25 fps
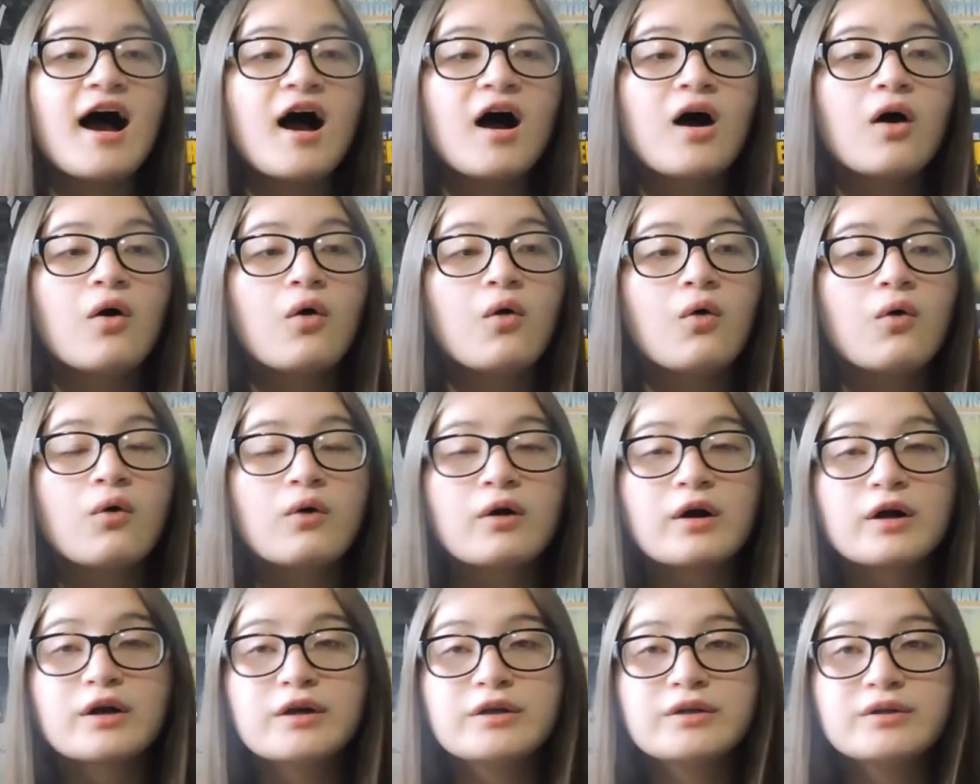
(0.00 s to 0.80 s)

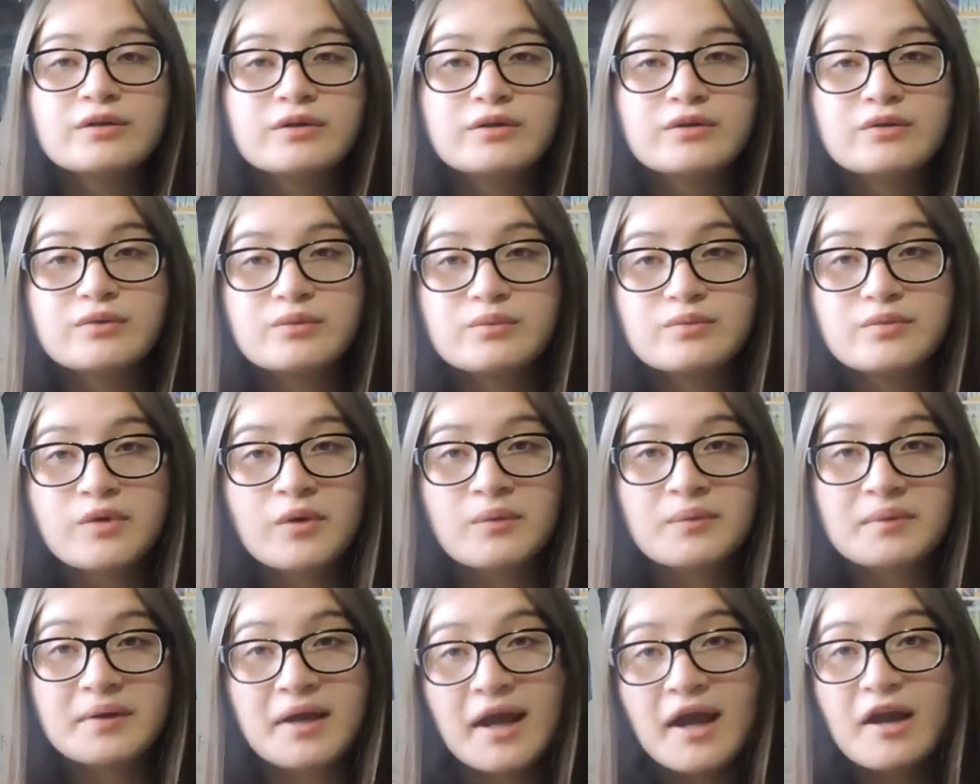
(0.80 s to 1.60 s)
or you
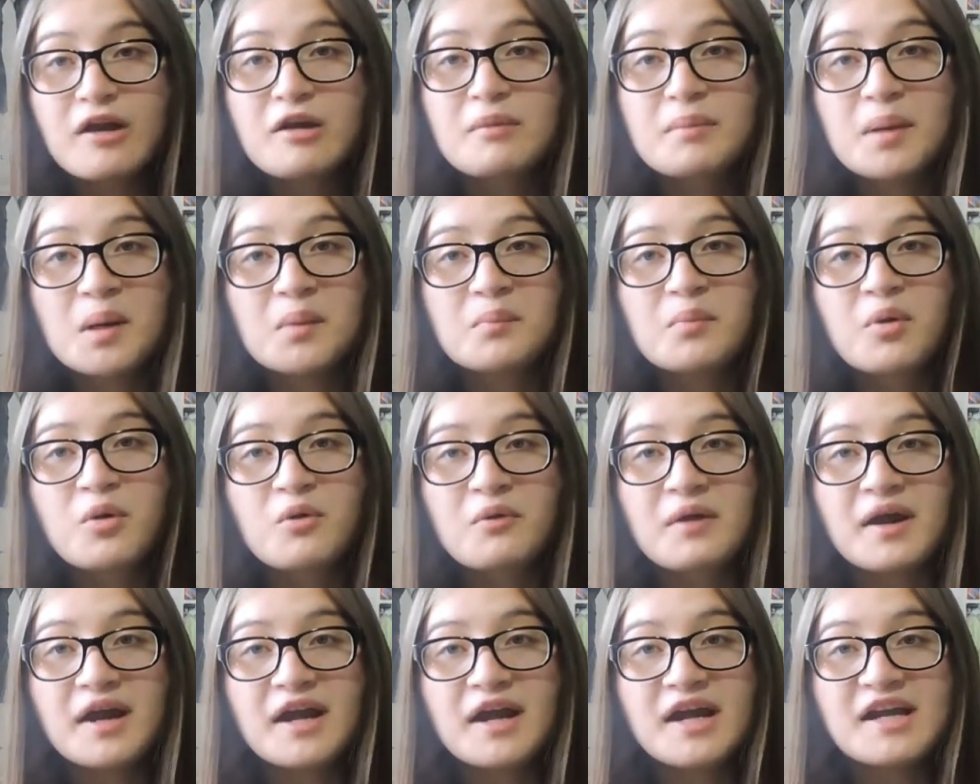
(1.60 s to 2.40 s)
don't care about
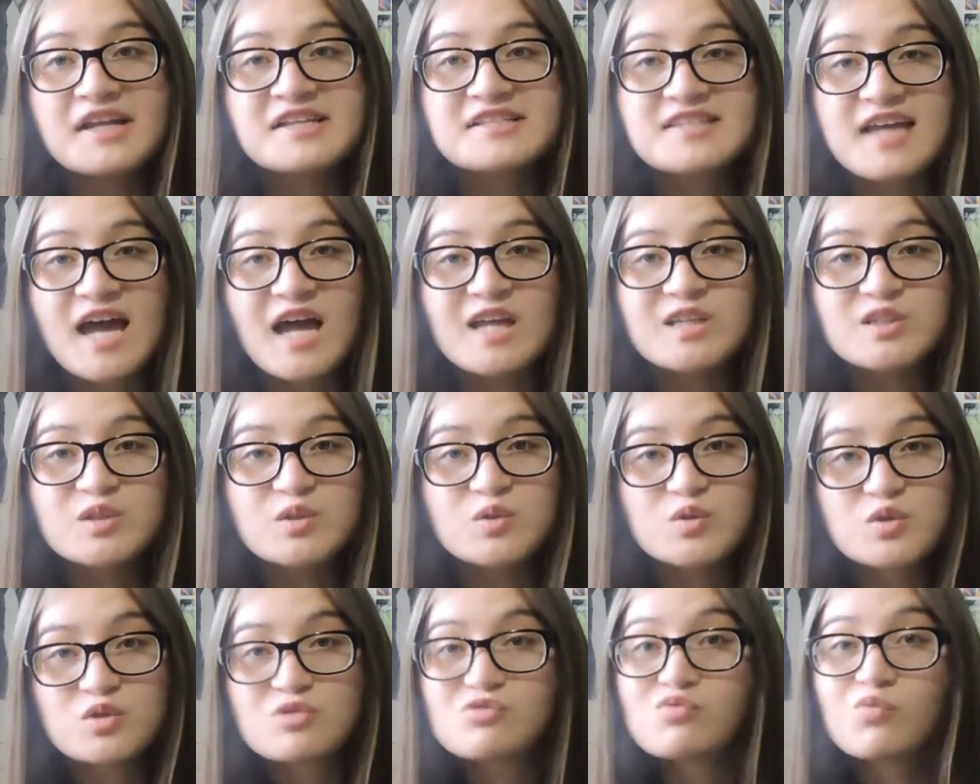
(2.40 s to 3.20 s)
parades and you
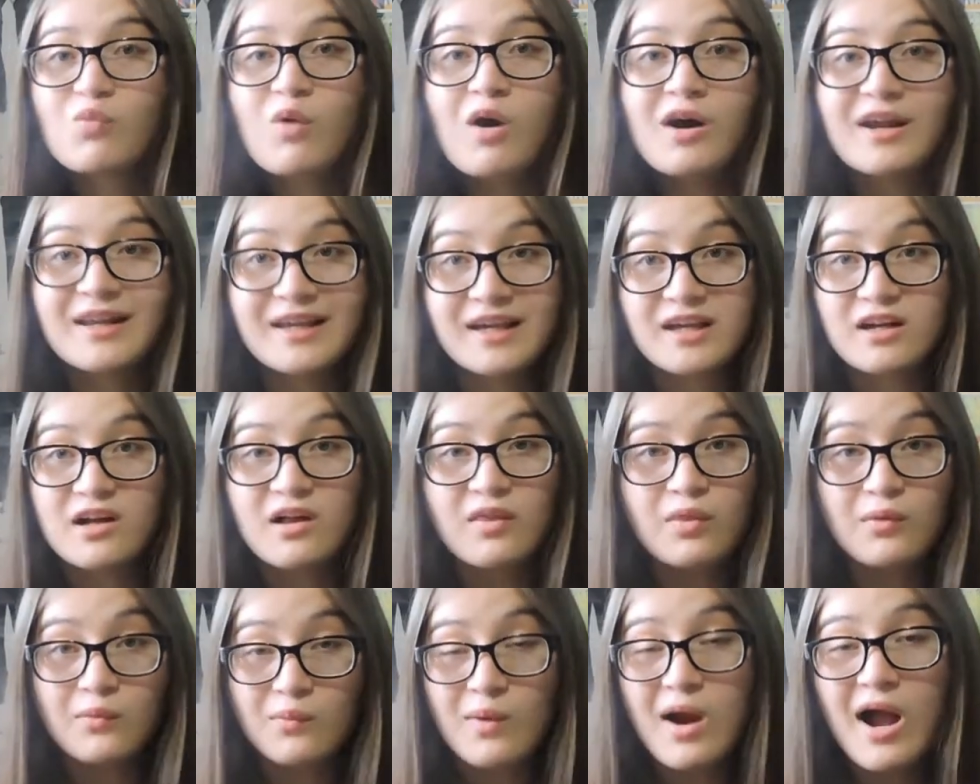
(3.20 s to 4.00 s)
just want to get
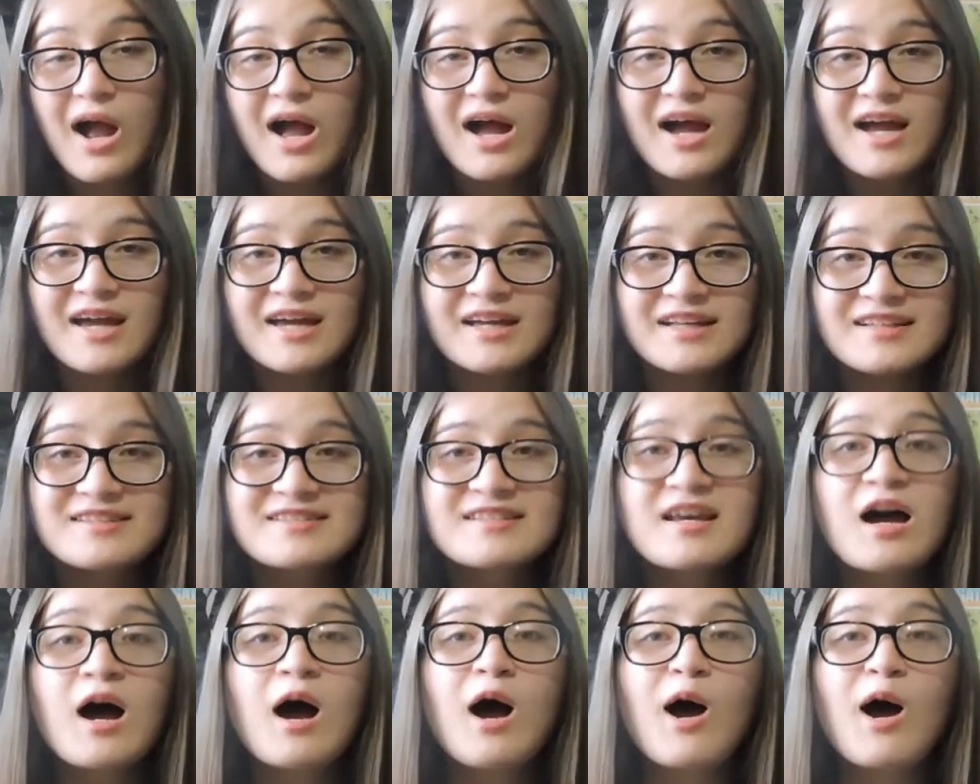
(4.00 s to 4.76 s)
on the rides,